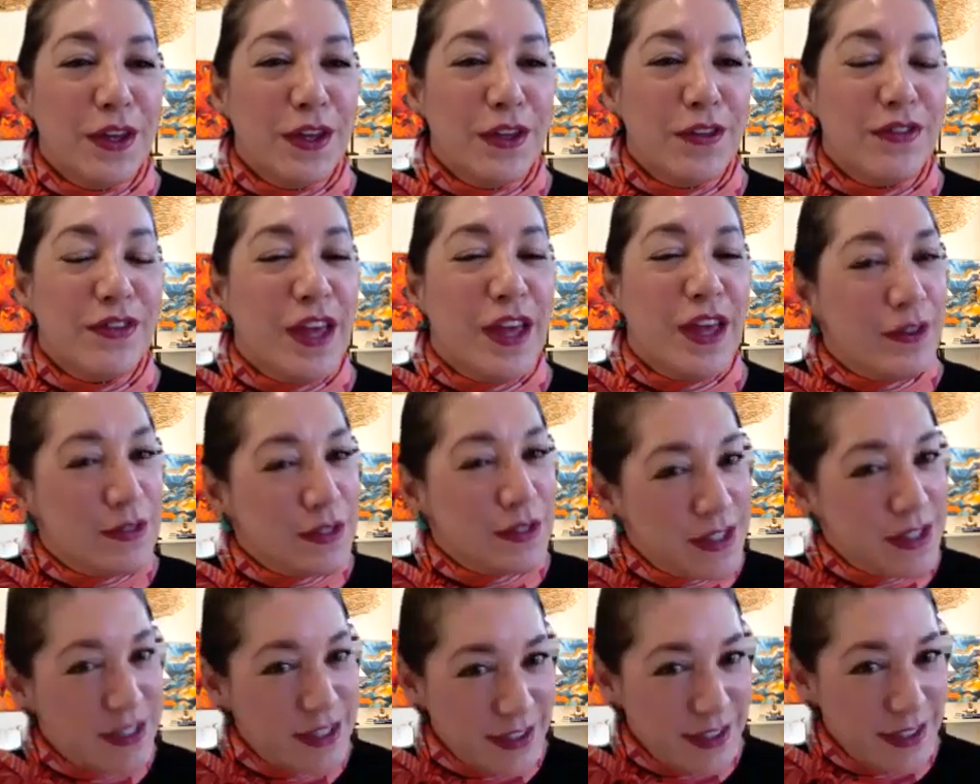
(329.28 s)

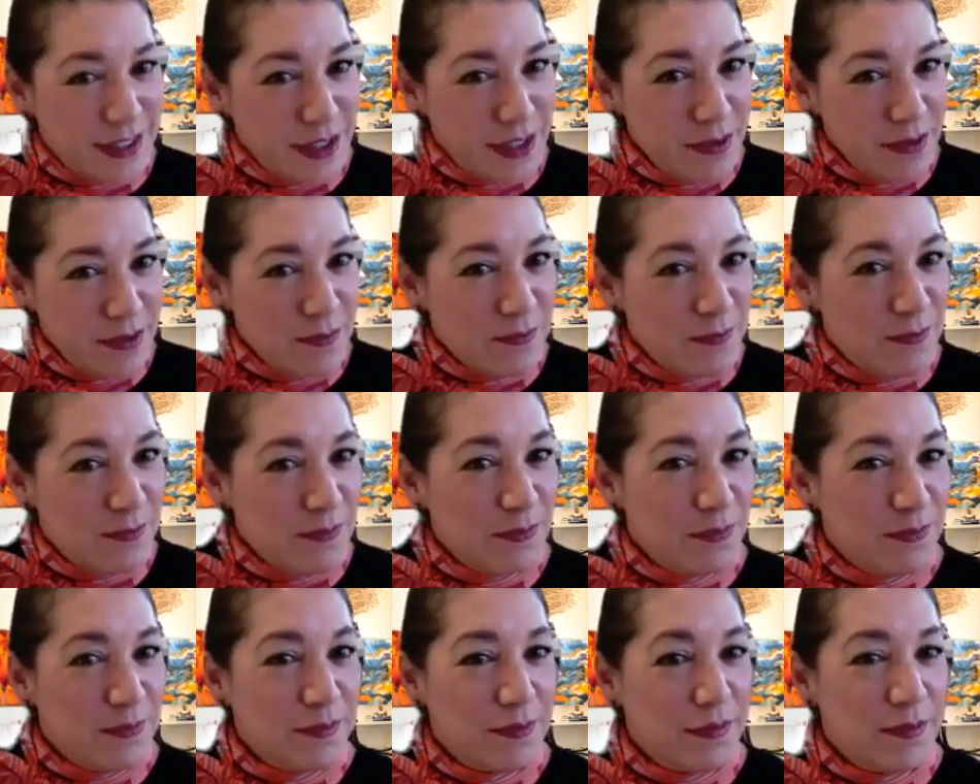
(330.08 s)
sounds silly,
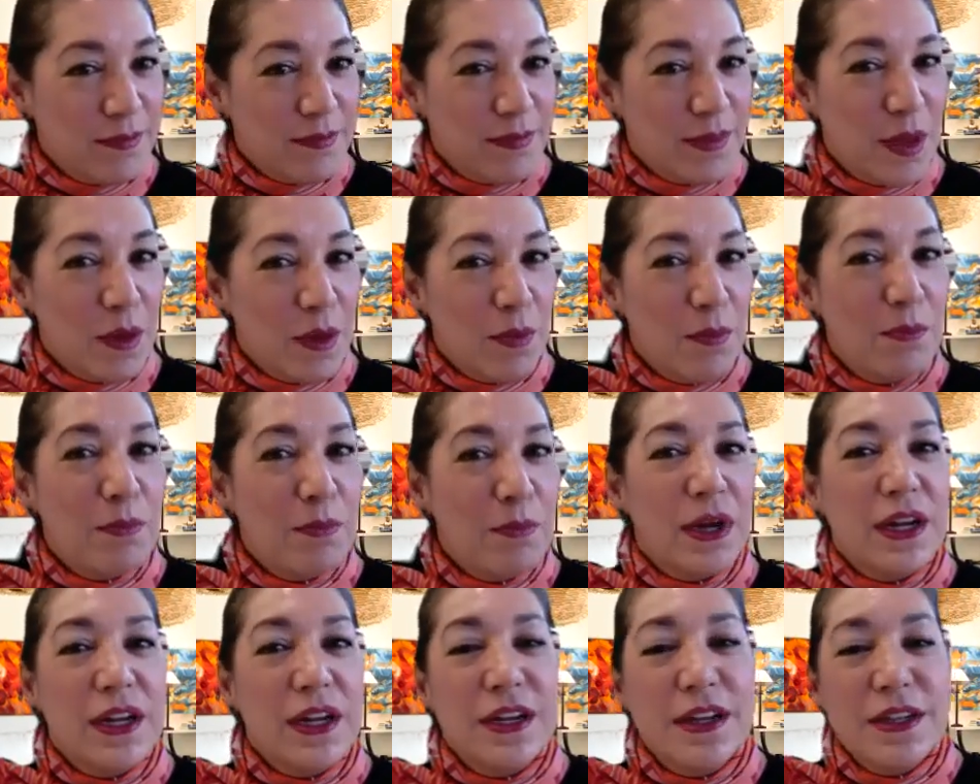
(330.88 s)

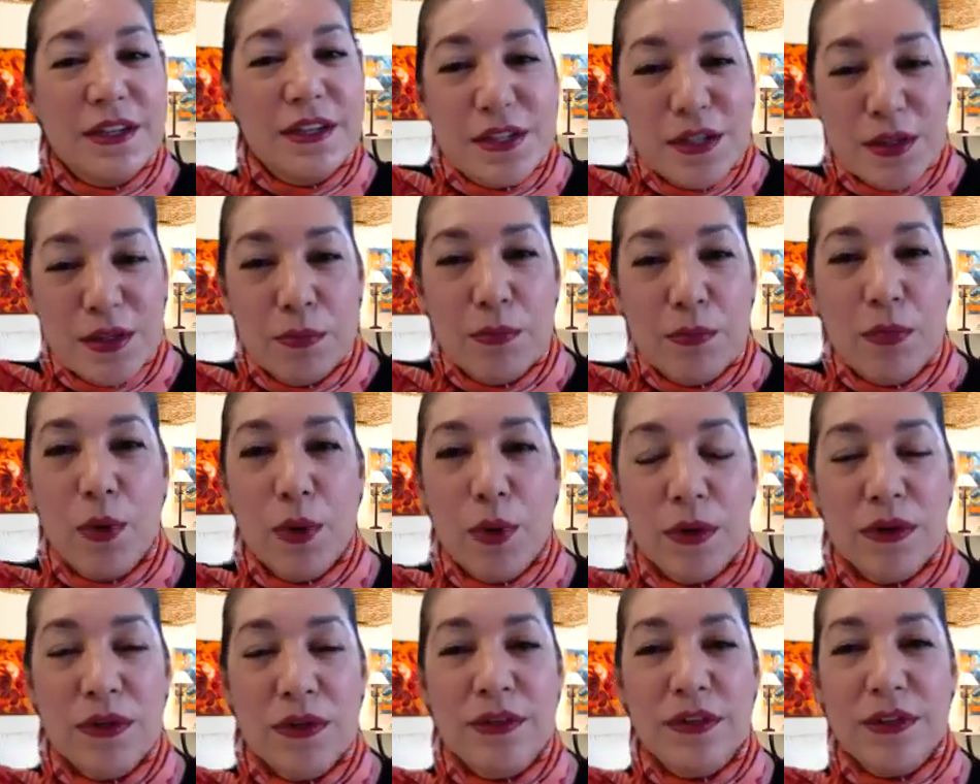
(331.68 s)
but it is an
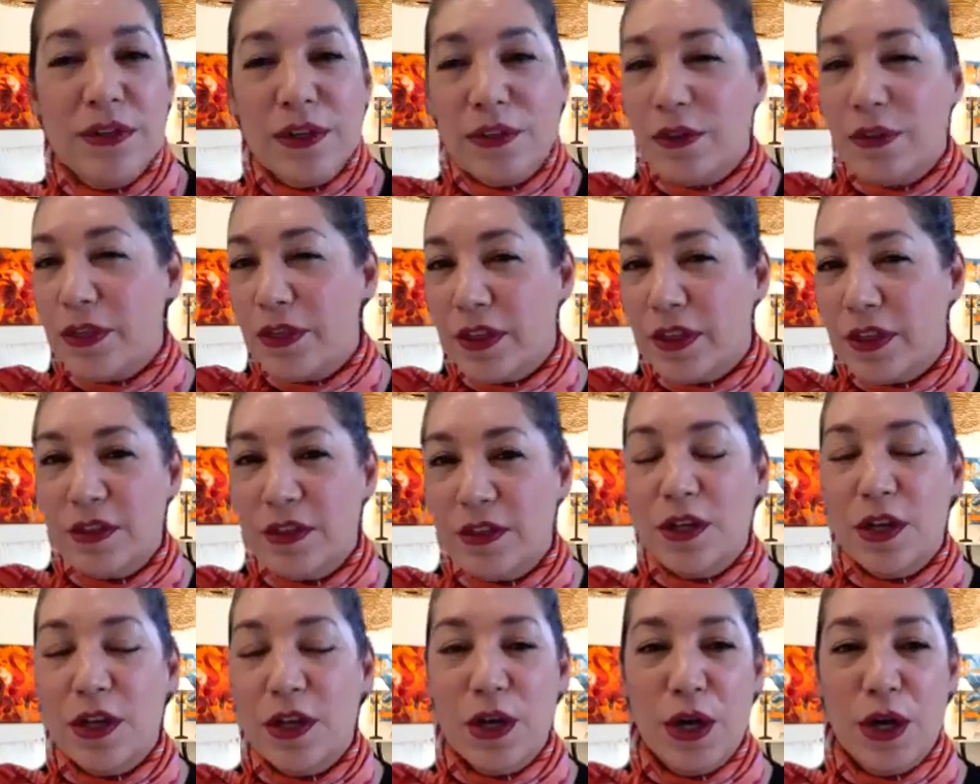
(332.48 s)
important little thing
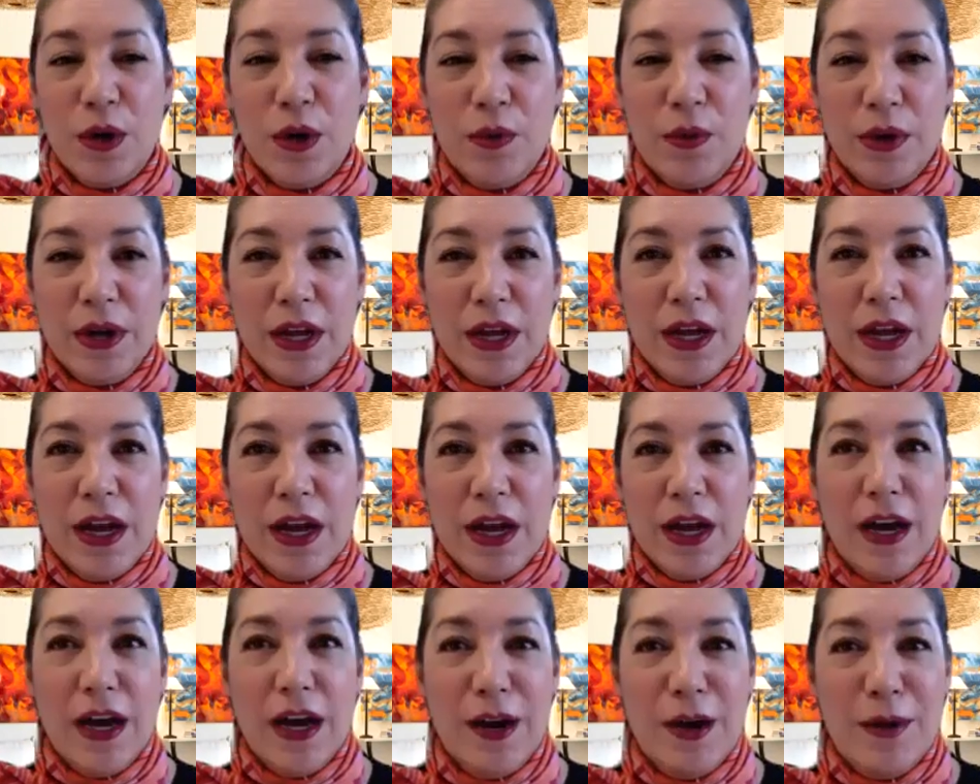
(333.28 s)
to note.
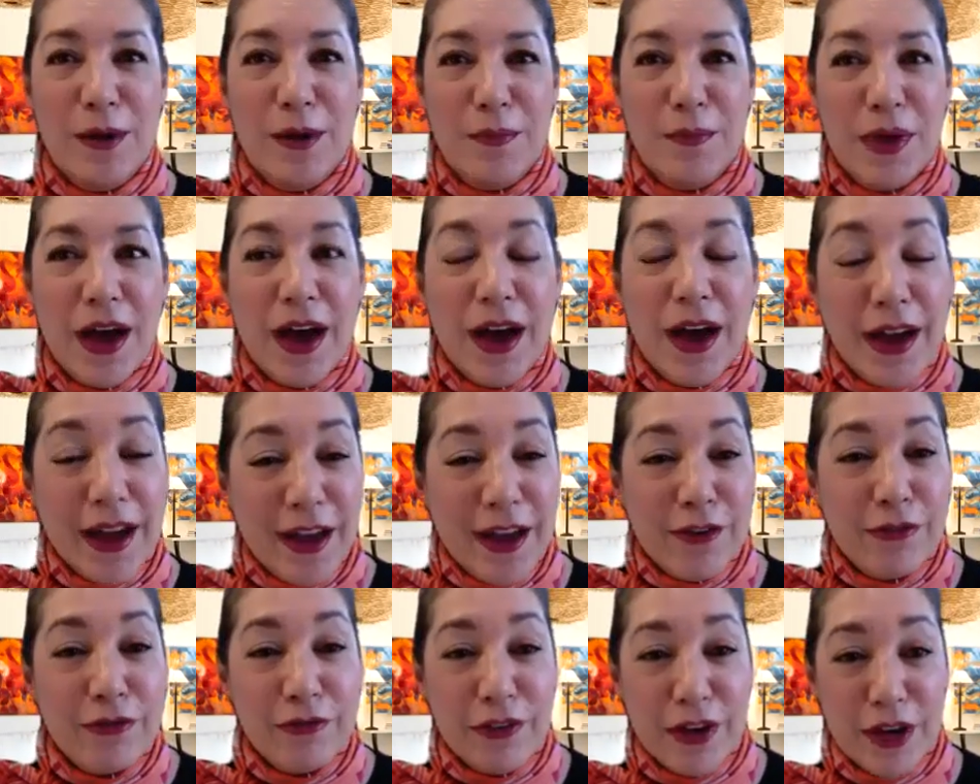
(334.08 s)
I
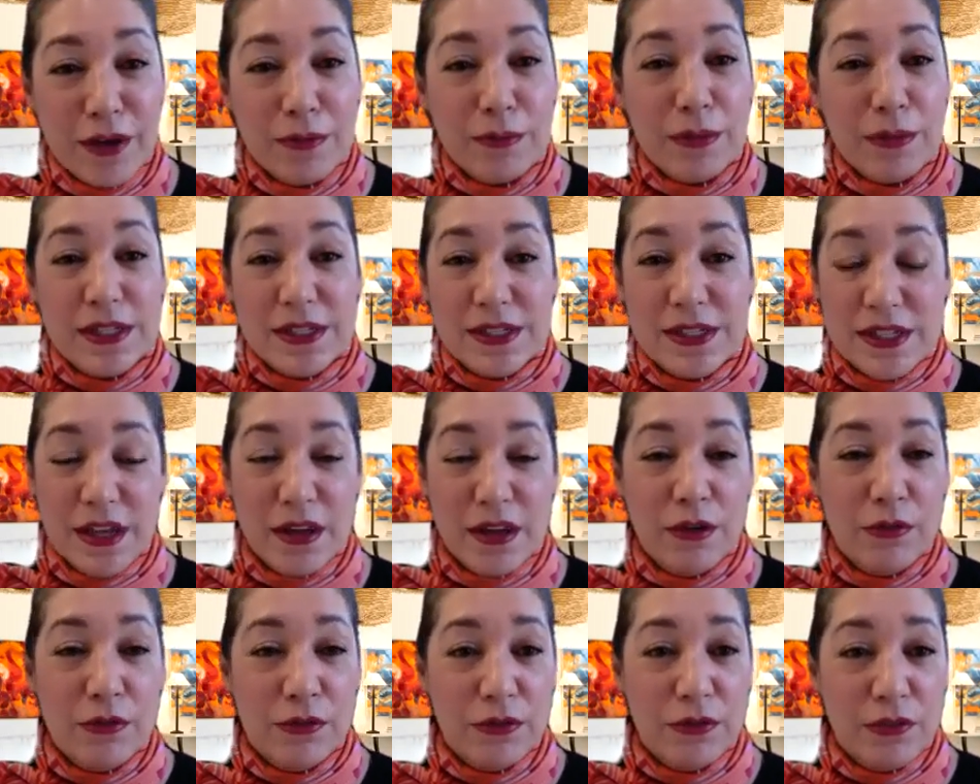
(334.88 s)
have found
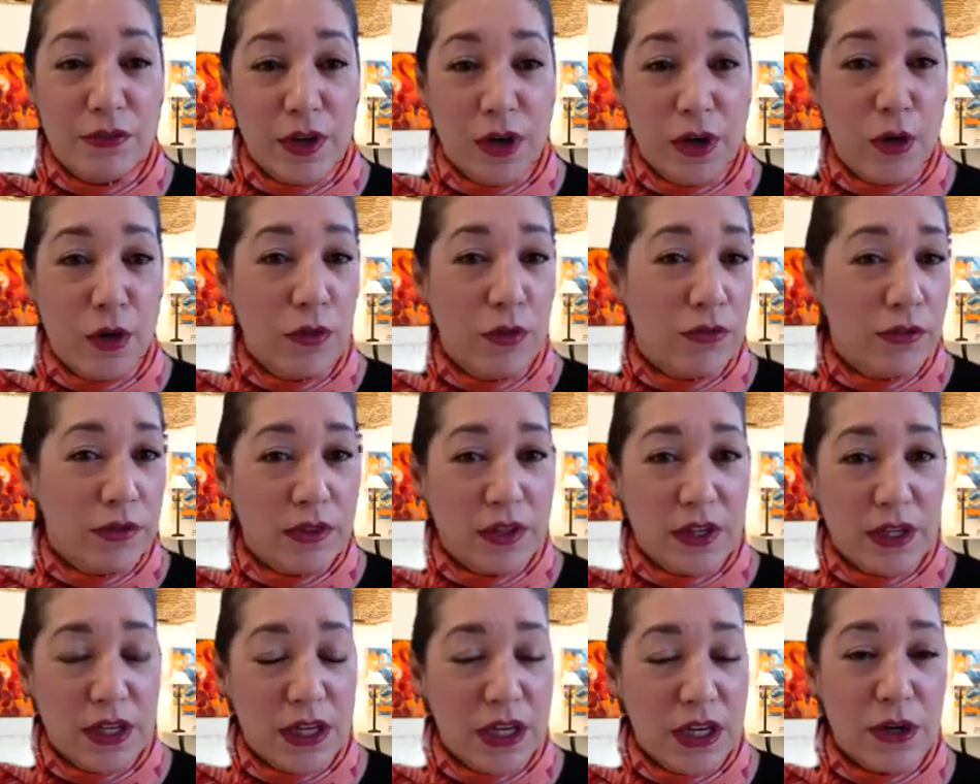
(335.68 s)
myself over
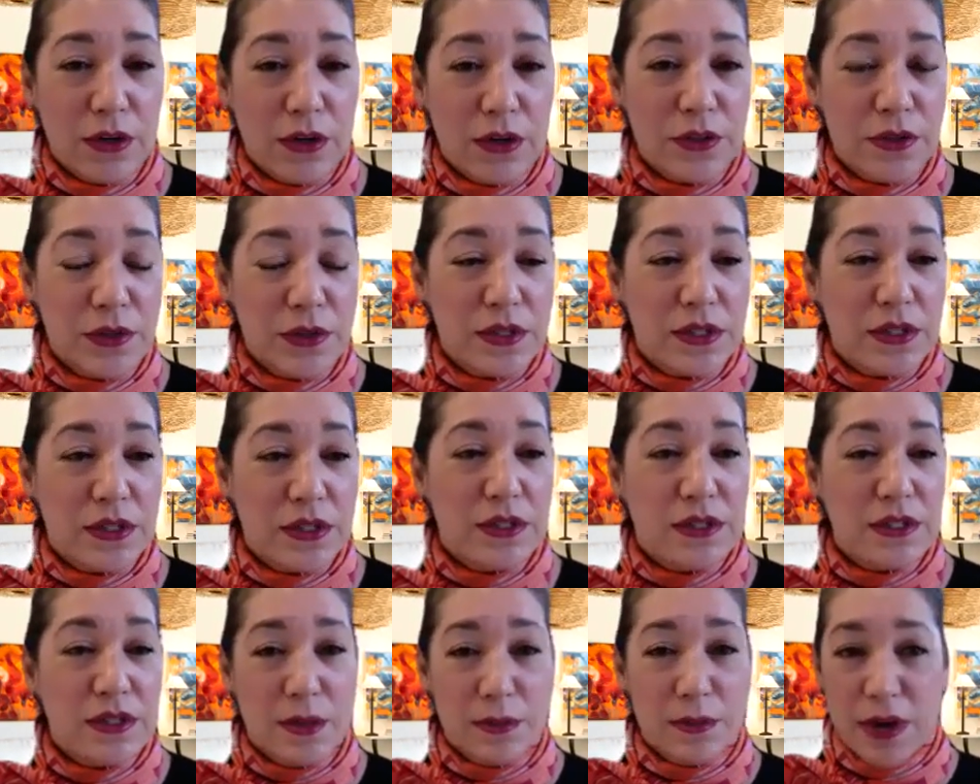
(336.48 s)
the years
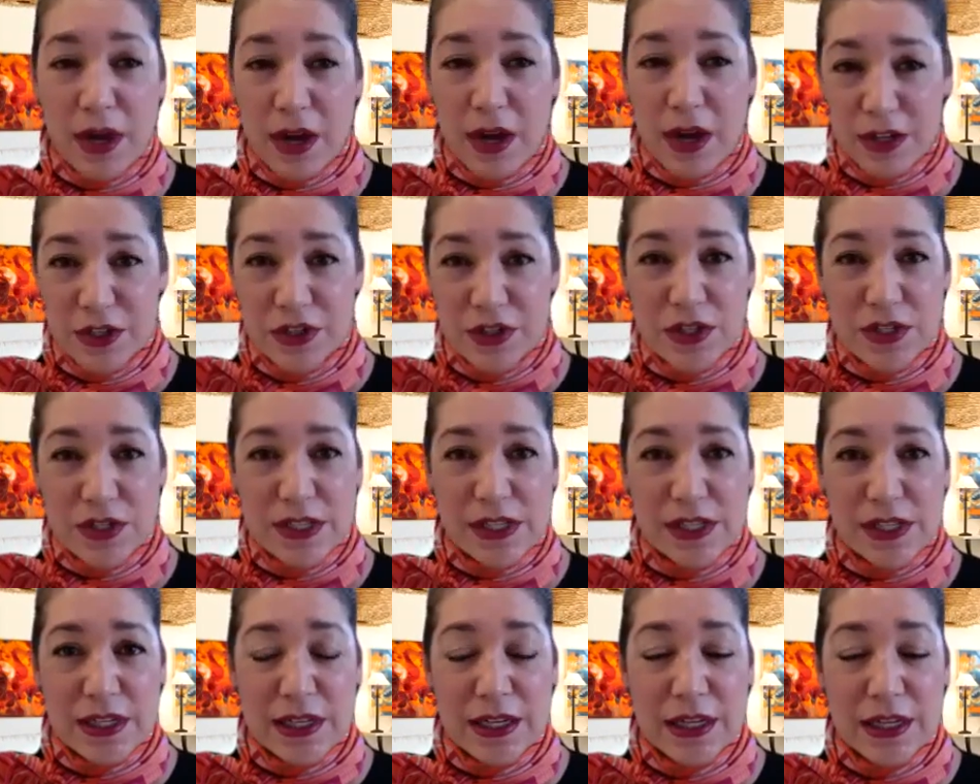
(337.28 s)

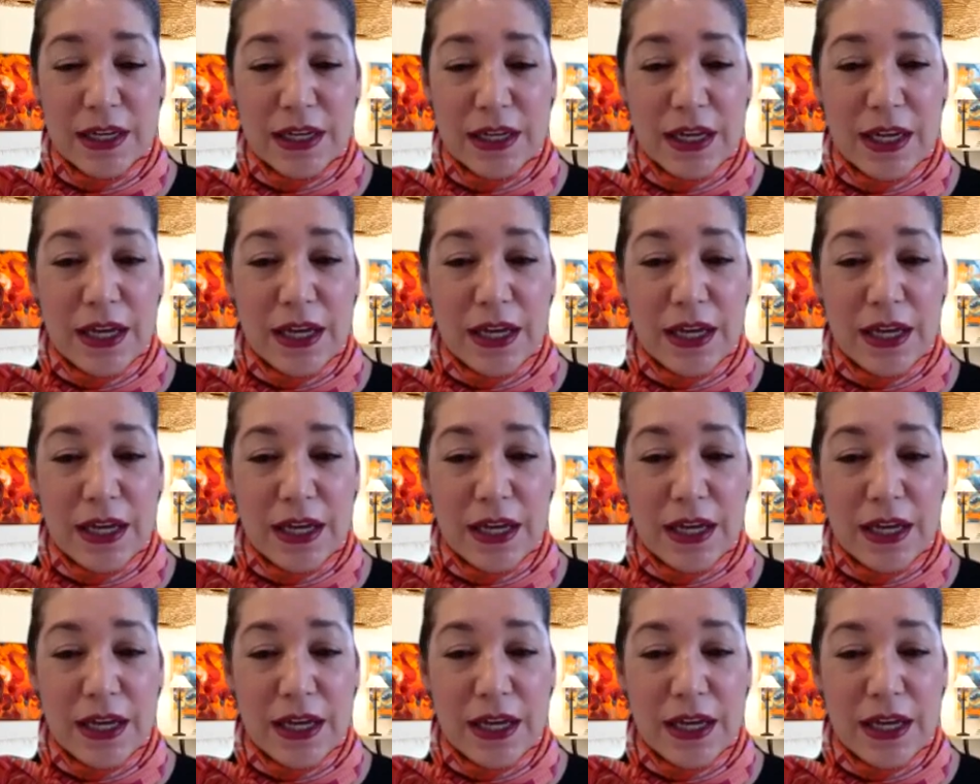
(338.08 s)
subconsciously